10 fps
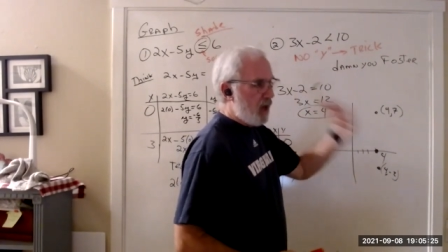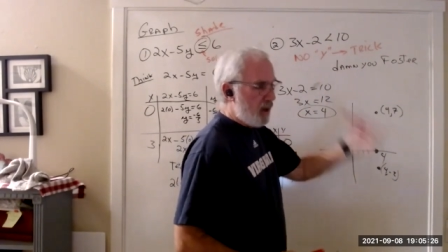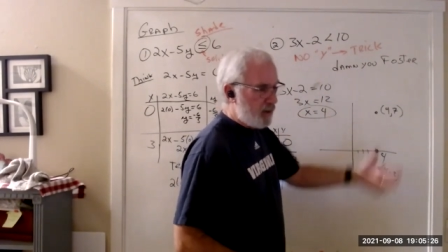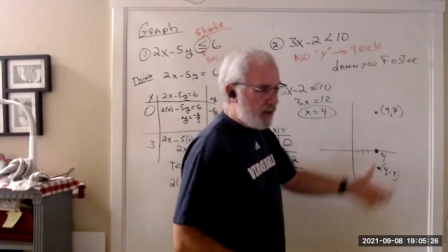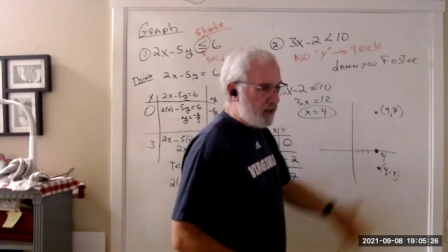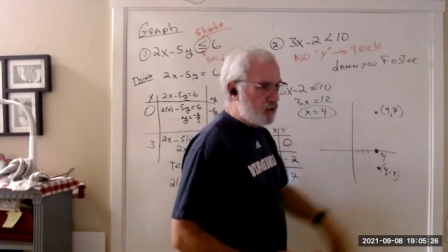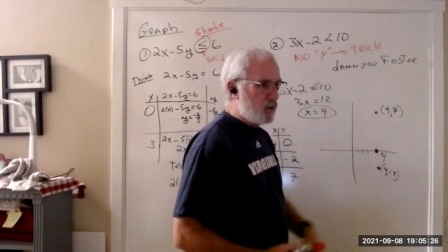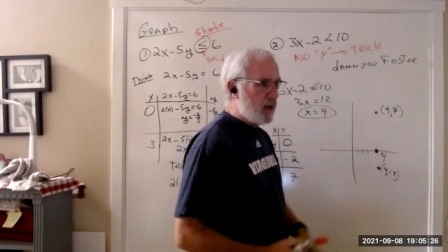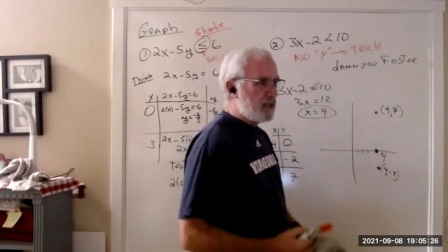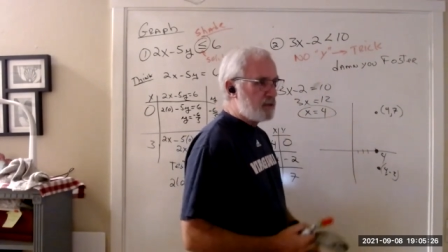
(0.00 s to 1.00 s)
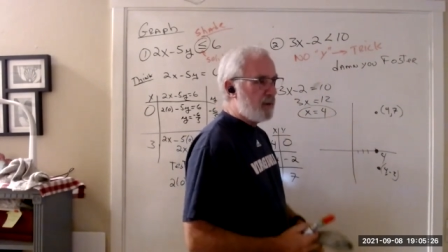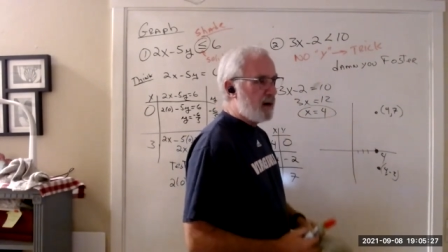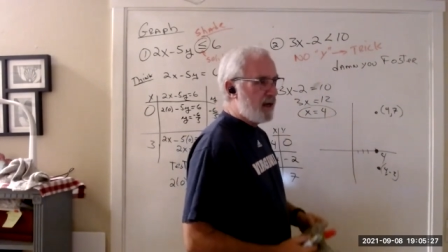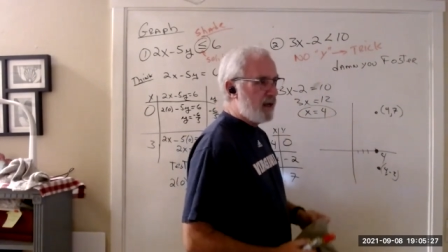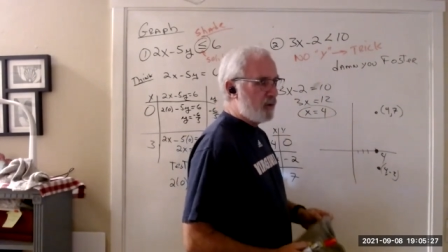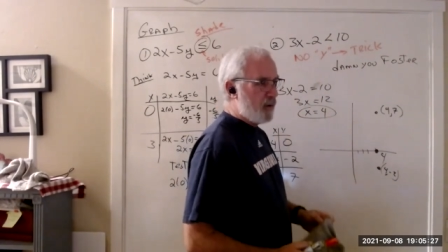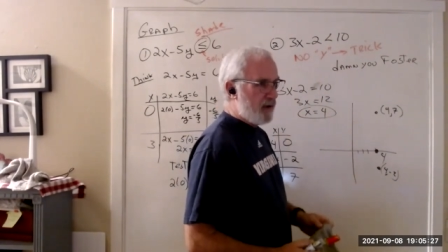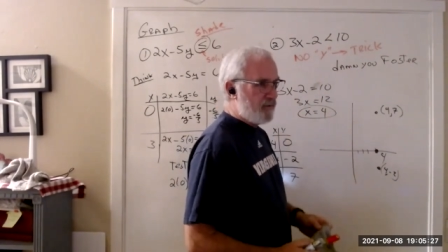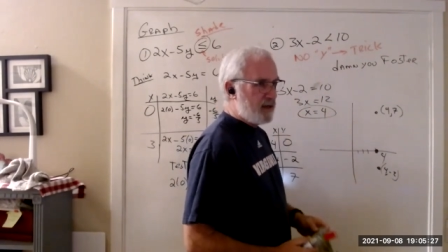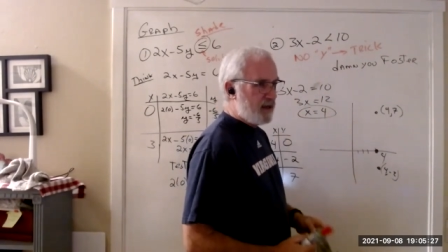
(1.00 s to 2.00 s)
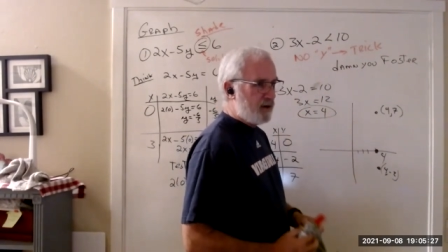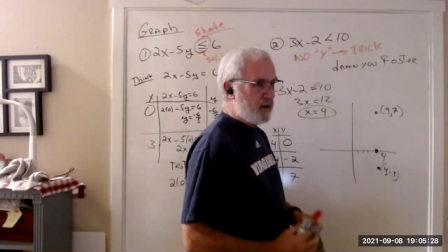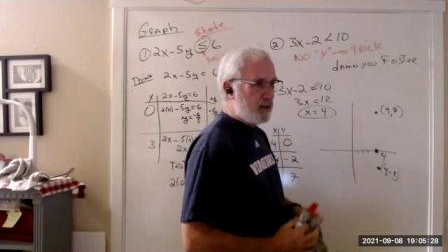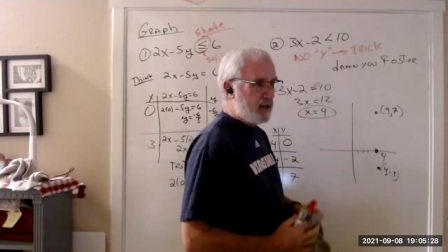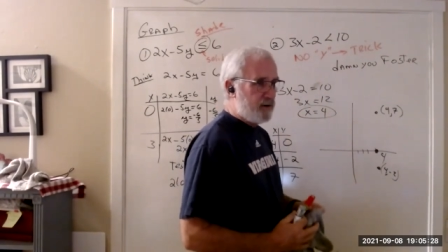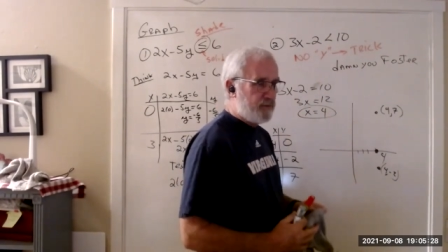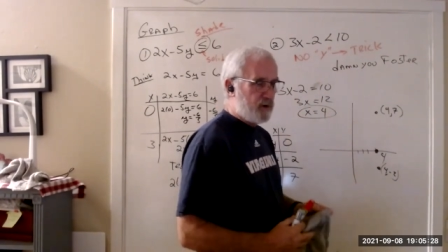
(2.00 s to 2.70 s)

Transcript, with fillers: I would have had you guys buy a graphing calculator